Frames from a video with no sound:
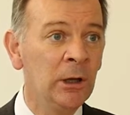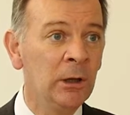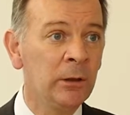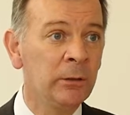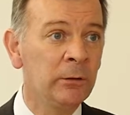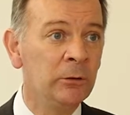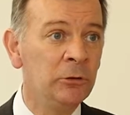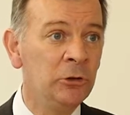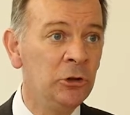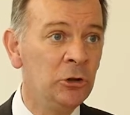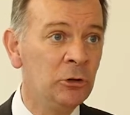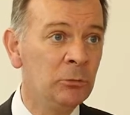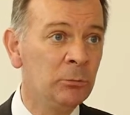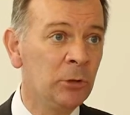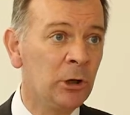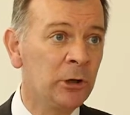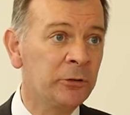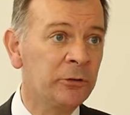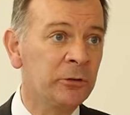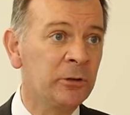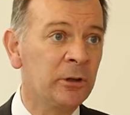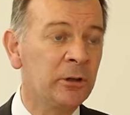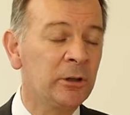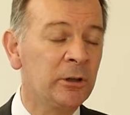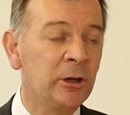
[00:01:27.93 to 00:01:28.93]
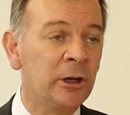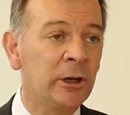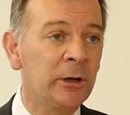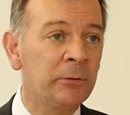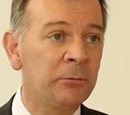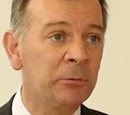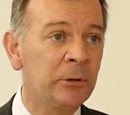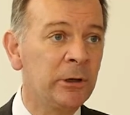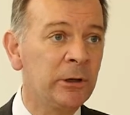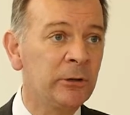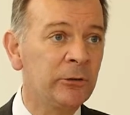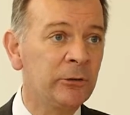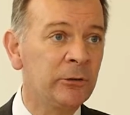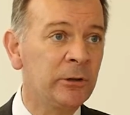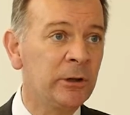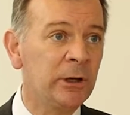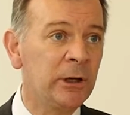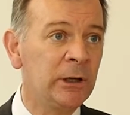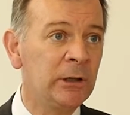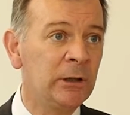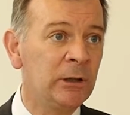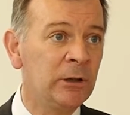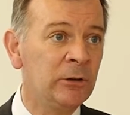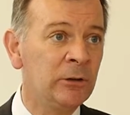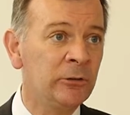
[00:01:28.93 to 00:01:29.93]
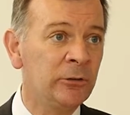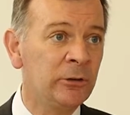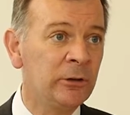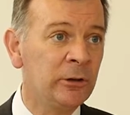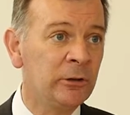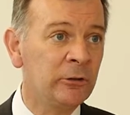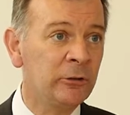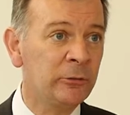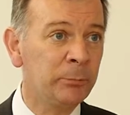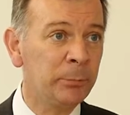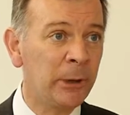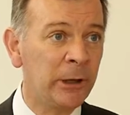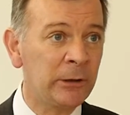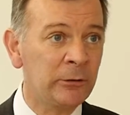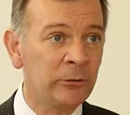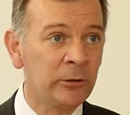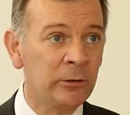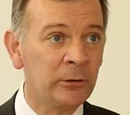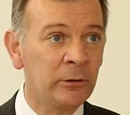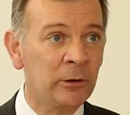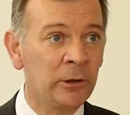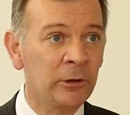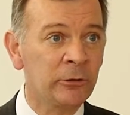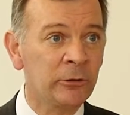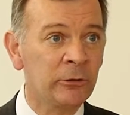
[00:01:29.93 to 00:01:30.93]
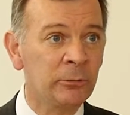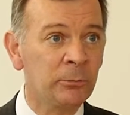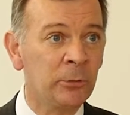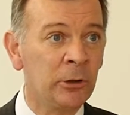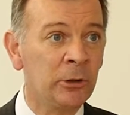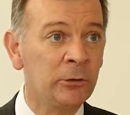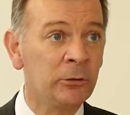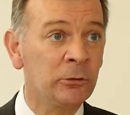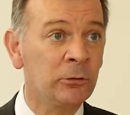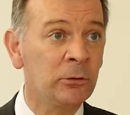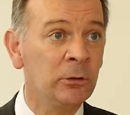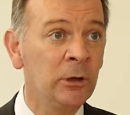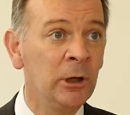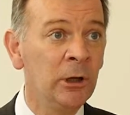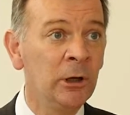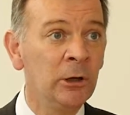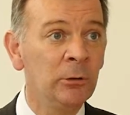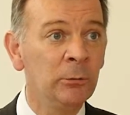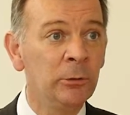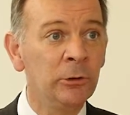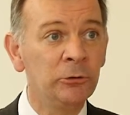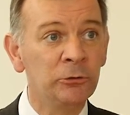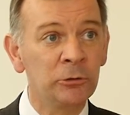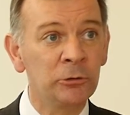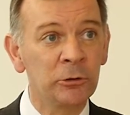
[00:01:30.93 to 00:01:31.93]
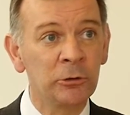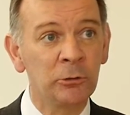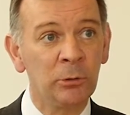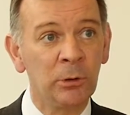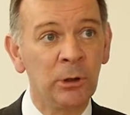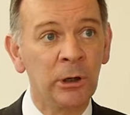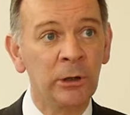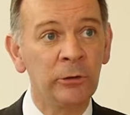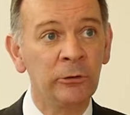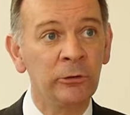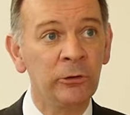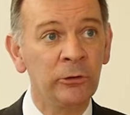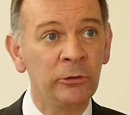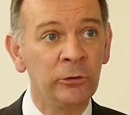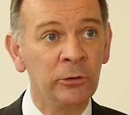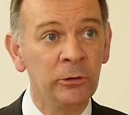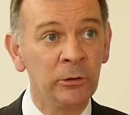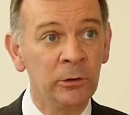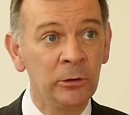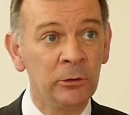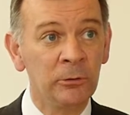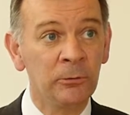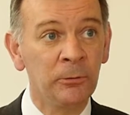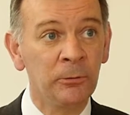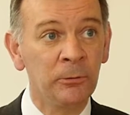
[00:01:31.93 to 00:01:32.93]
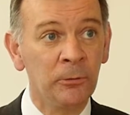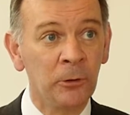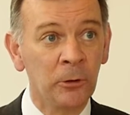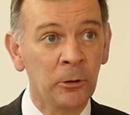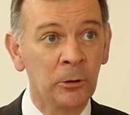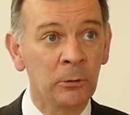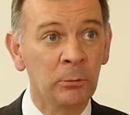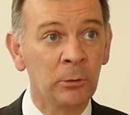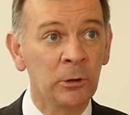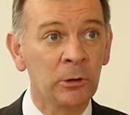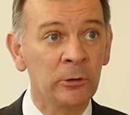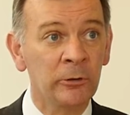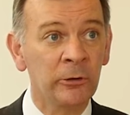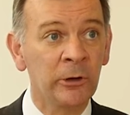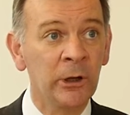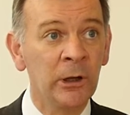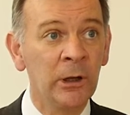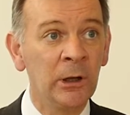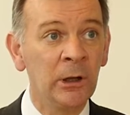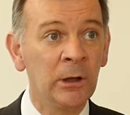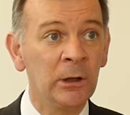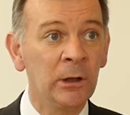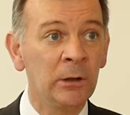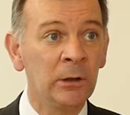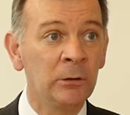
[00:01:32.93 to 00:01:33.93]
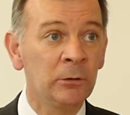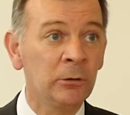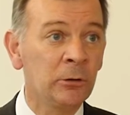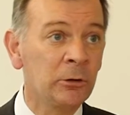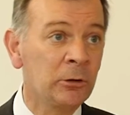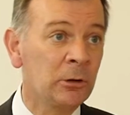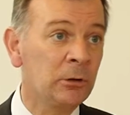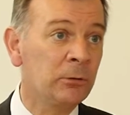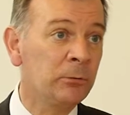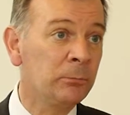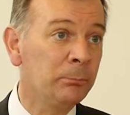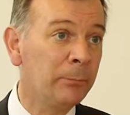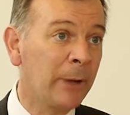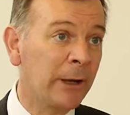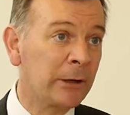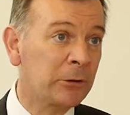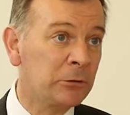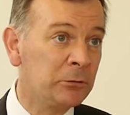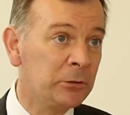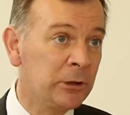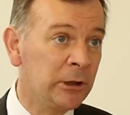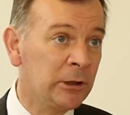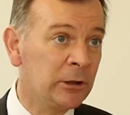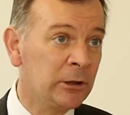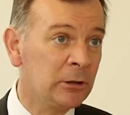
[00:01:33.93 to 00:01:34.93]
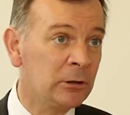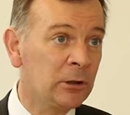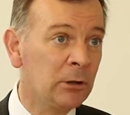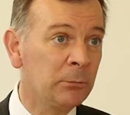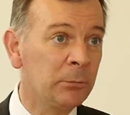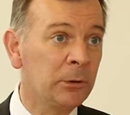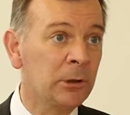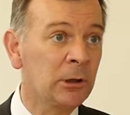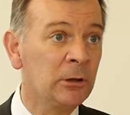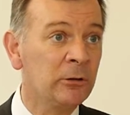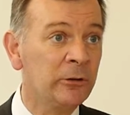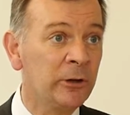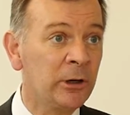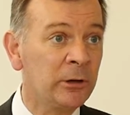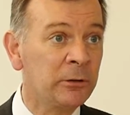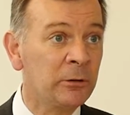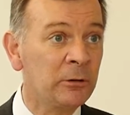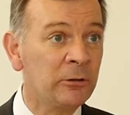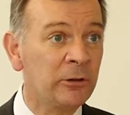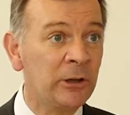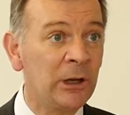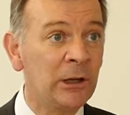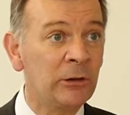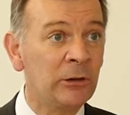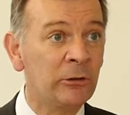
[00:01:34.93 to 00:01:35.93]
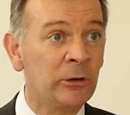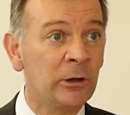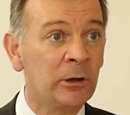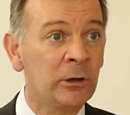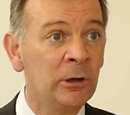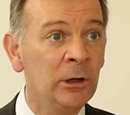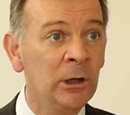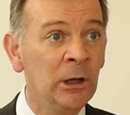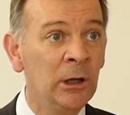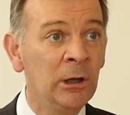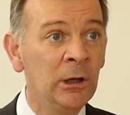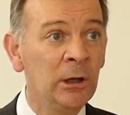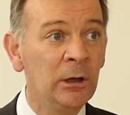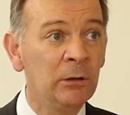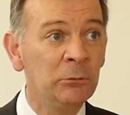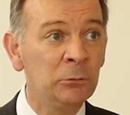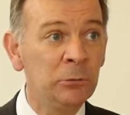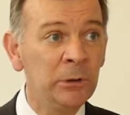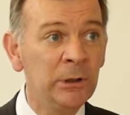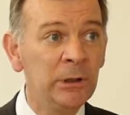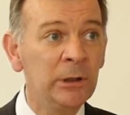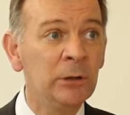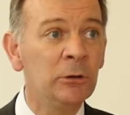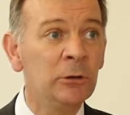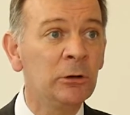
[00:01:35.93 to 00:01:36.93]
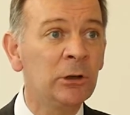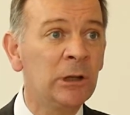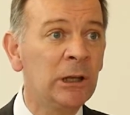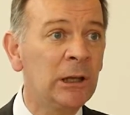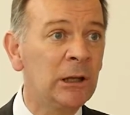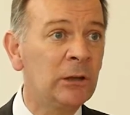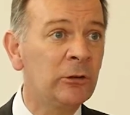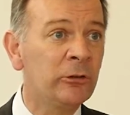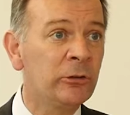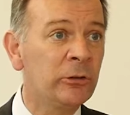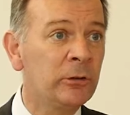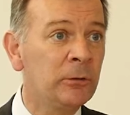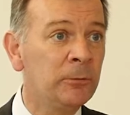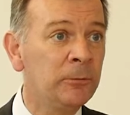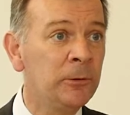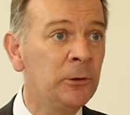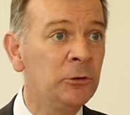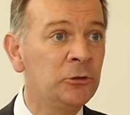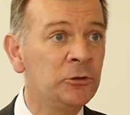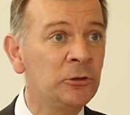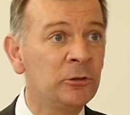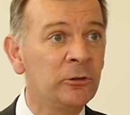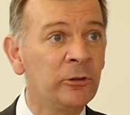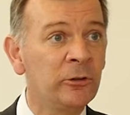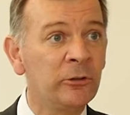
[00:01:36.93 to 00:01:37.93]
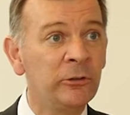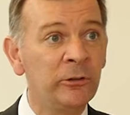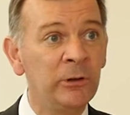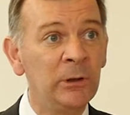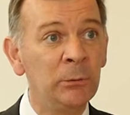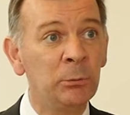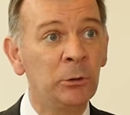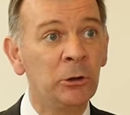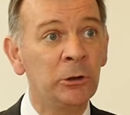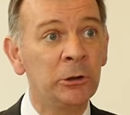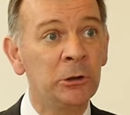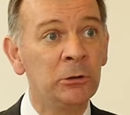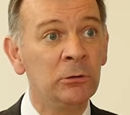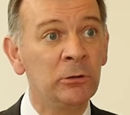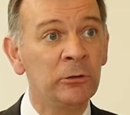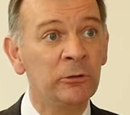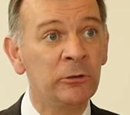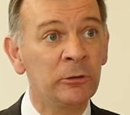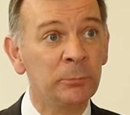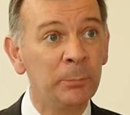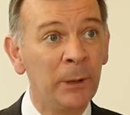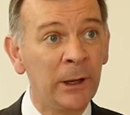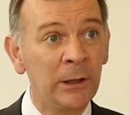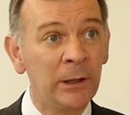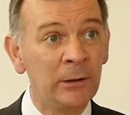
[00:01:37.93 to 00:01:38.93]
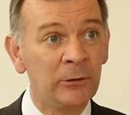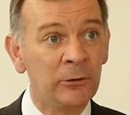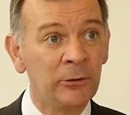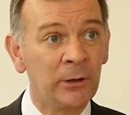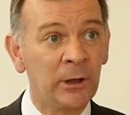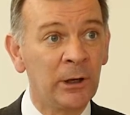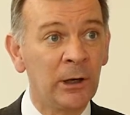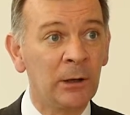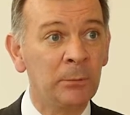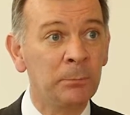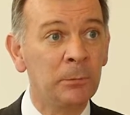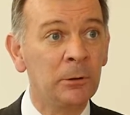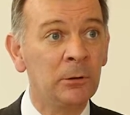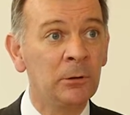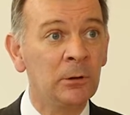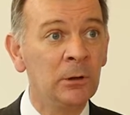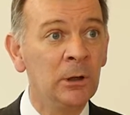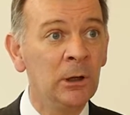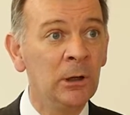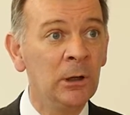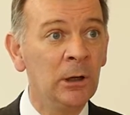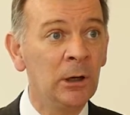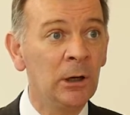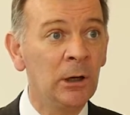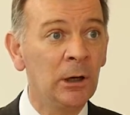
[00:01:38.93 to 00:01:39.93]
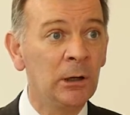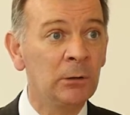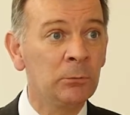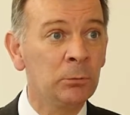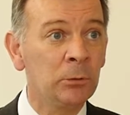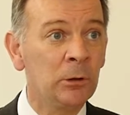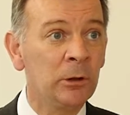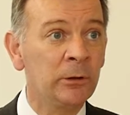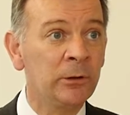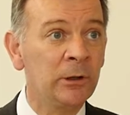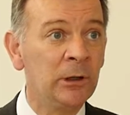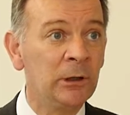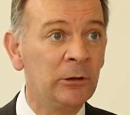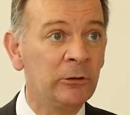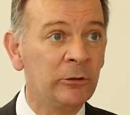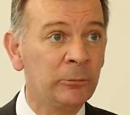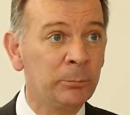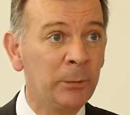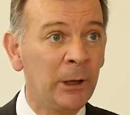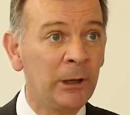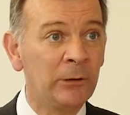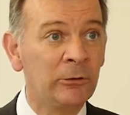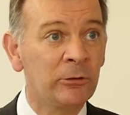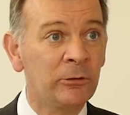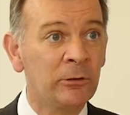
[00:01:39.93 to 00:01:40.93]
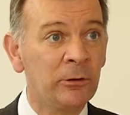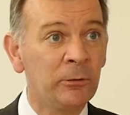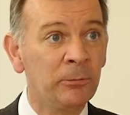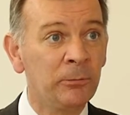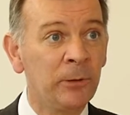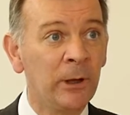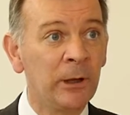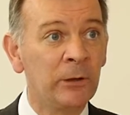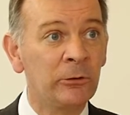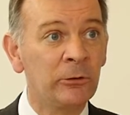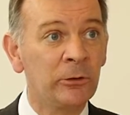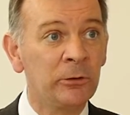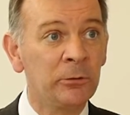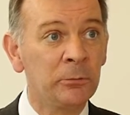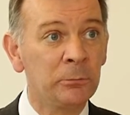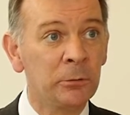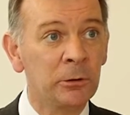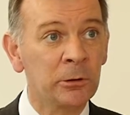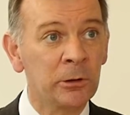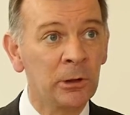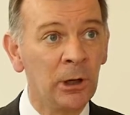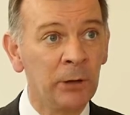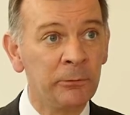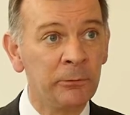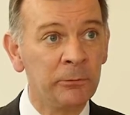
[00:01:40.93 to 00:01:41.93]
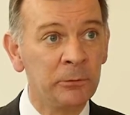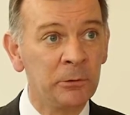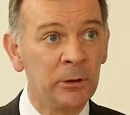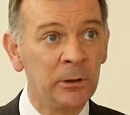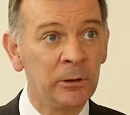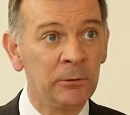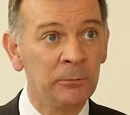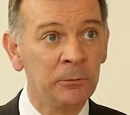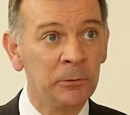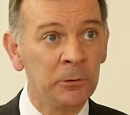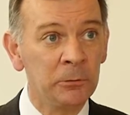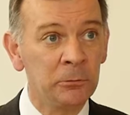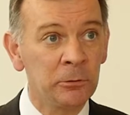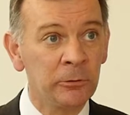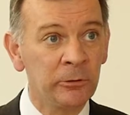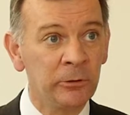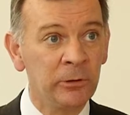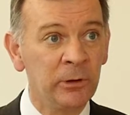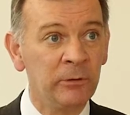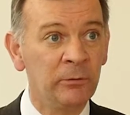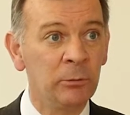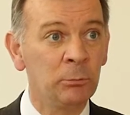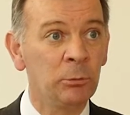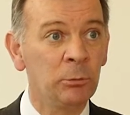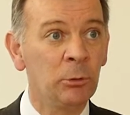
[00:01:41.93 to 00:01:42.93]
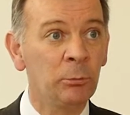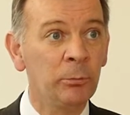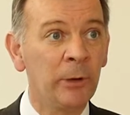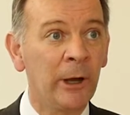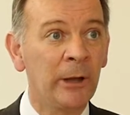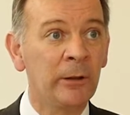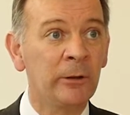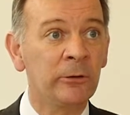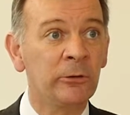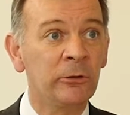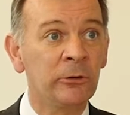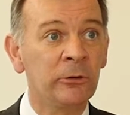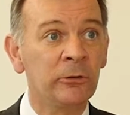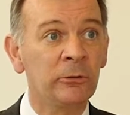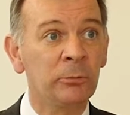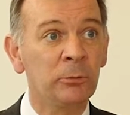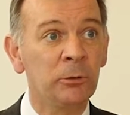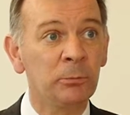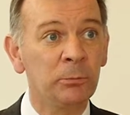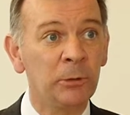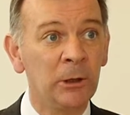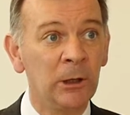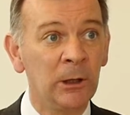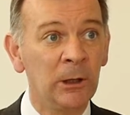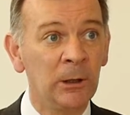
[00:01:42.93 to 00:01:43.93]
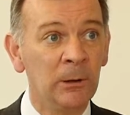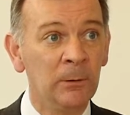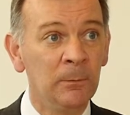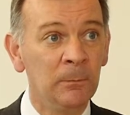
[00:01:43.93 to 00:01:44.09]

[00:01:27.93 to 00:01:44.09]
the new model in IFRS 9 is an expected loss model which requires you to look forward and look at macroeconomic and other data, really looking into the future to see what you expect to happen and what the expected effect on the recovery of your receivable balances will be.